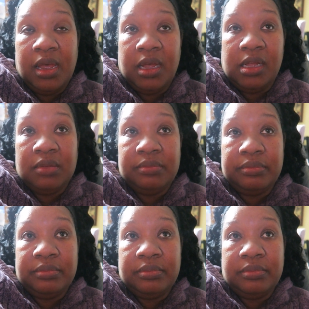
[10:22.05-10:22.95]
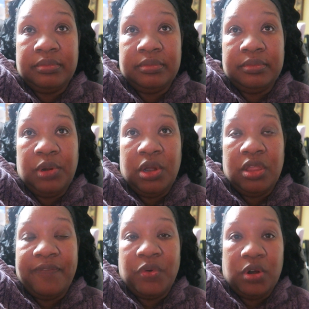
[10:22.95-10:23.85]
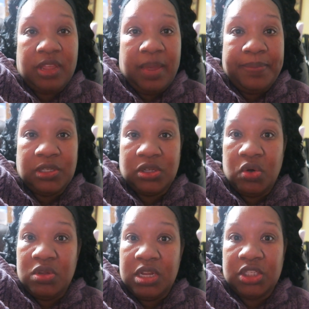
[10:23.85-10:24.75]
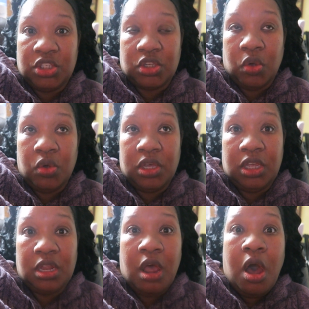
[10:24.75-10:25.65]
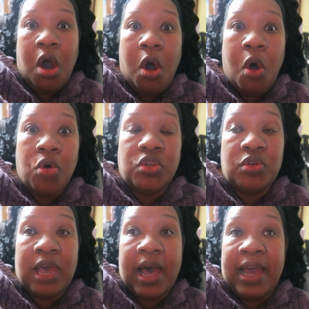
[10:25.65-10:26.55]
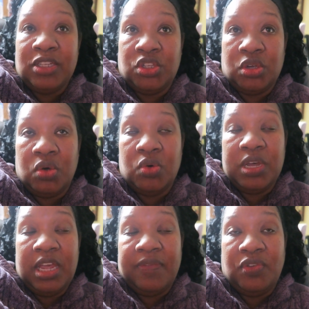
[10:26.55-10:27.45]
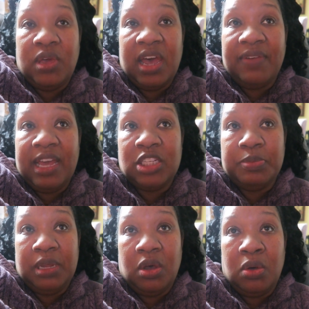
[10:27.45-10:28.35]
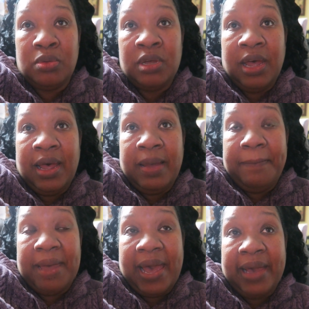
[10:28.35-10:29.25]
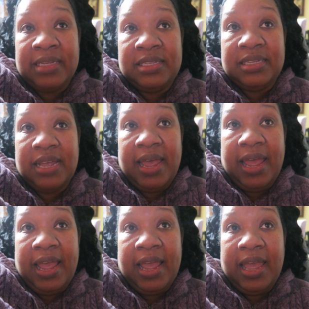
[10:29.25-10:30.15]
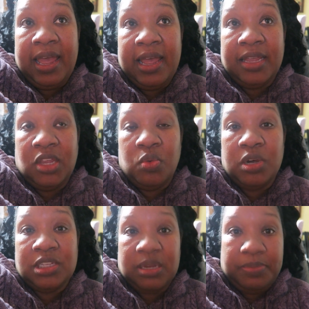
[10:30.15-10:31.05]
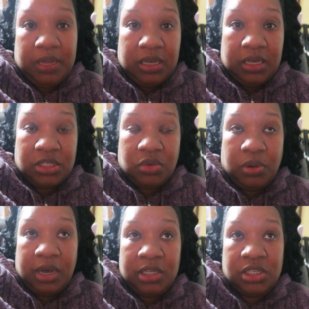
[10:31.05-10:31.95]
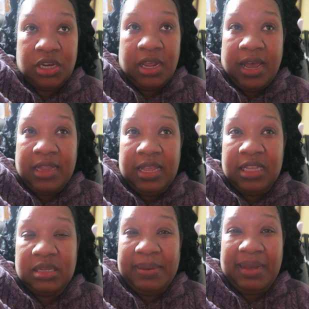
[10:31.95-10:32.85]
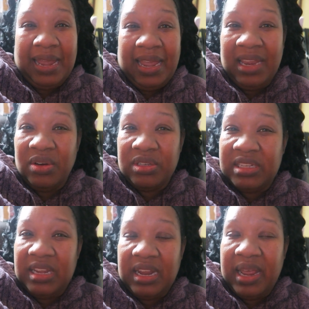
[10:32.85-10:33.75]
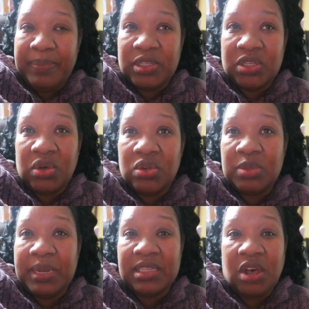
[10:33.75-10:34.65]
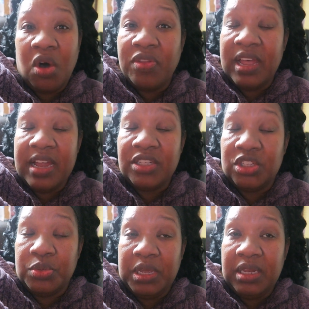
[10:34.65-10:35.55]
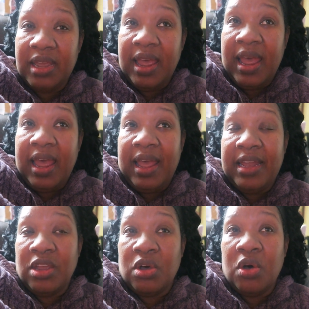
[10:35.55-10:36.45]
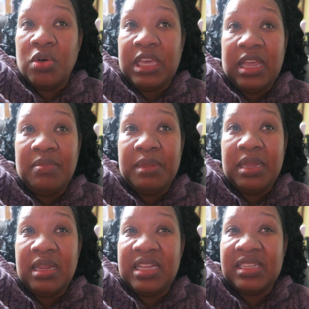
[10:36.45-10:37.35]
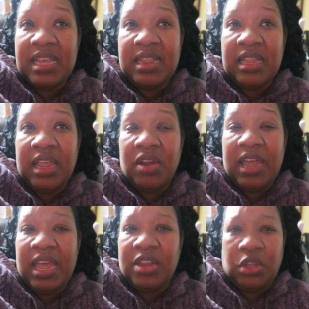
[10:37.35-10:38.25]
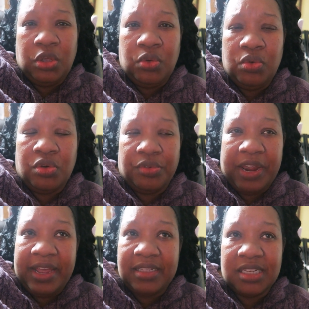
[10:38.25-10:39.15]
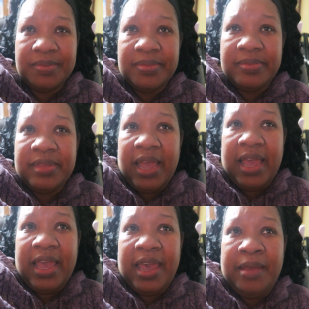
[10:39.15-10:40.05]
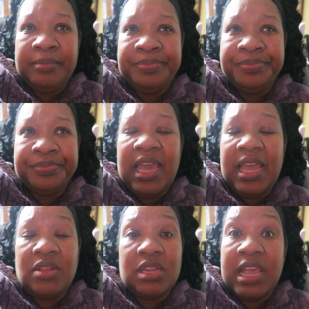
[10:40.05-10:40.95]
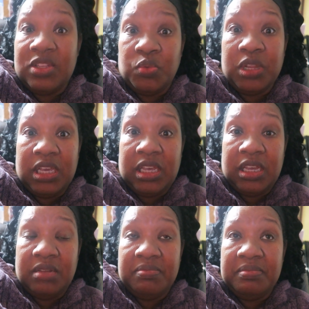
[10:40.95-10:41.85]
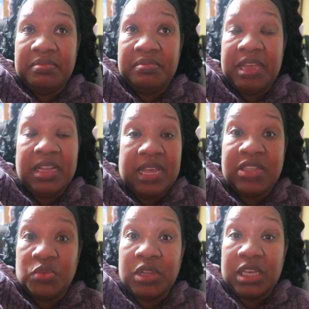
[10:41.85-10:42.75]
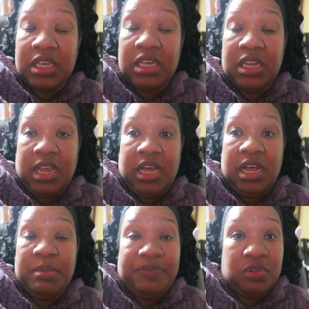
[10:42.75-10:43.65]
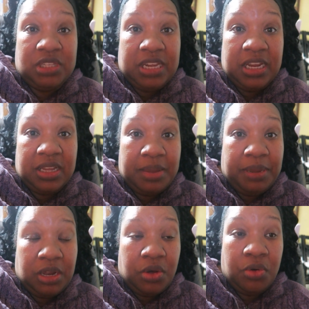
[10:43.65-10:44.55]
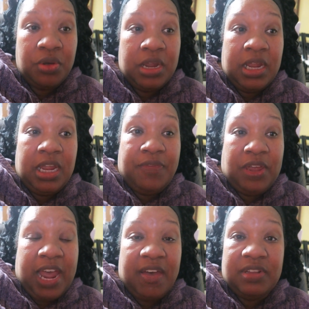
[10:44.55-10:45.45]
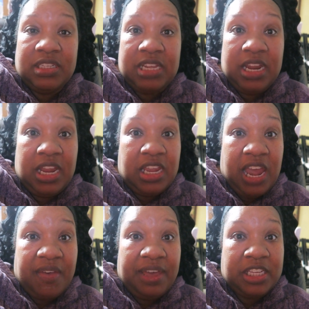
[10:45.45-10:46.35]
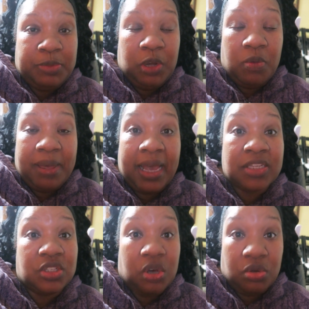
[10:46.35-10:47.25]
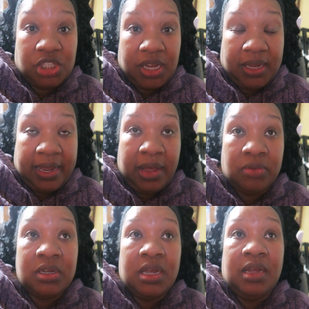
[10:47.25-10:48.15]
Um, we're on the fourth episode and it's so good. Oh, you guys, so if you have HBO Max and you want something good to watch, I think it's about eight or 10 episodes, but it's called The Undoing. Nicole Kidman is in there and Hugh Grant and it it's really good. It, it's really good. Um, if you've seen it, let me know. If you haven't seen it and you have HBO Max, go check it out.